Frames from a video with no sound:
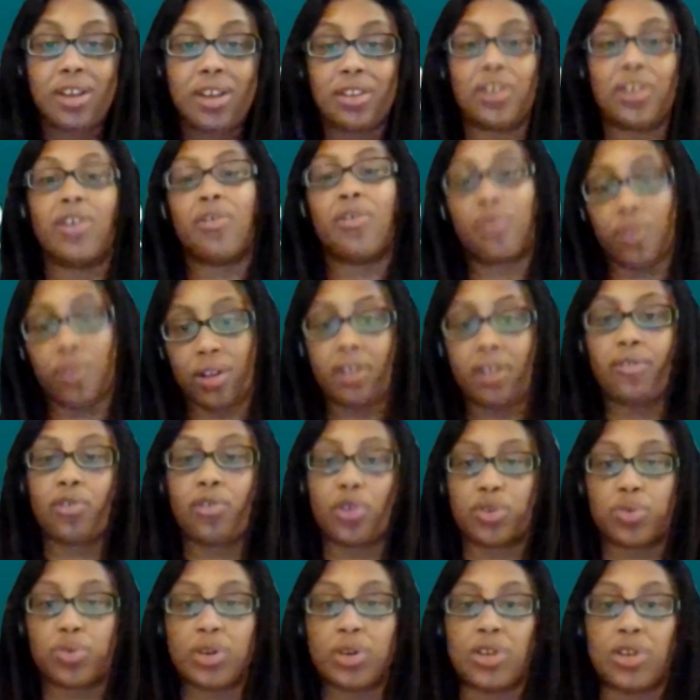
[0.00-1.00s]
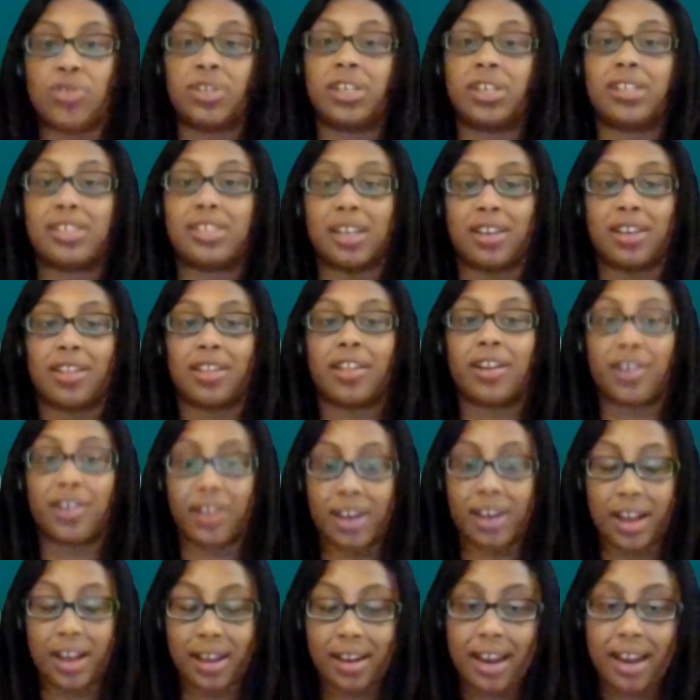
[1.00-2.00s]
you know, well, of course, we're using
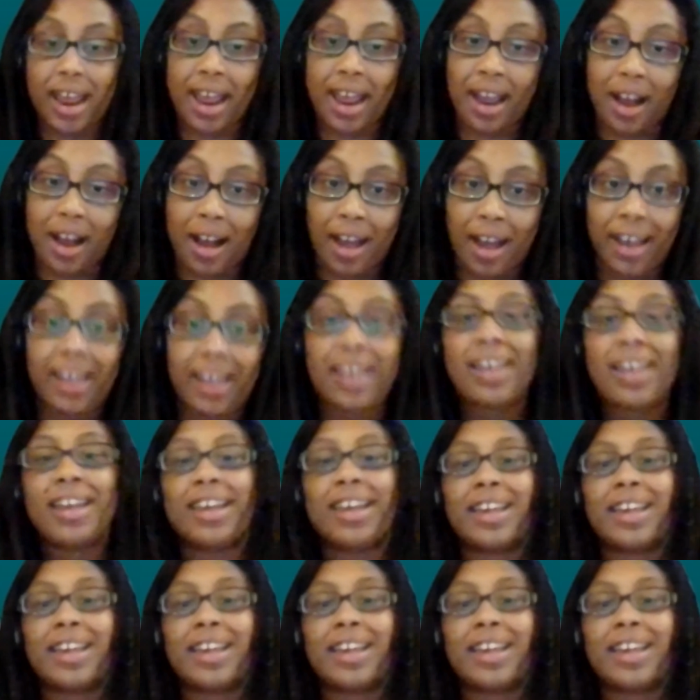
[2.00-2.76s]
SingularityNet AI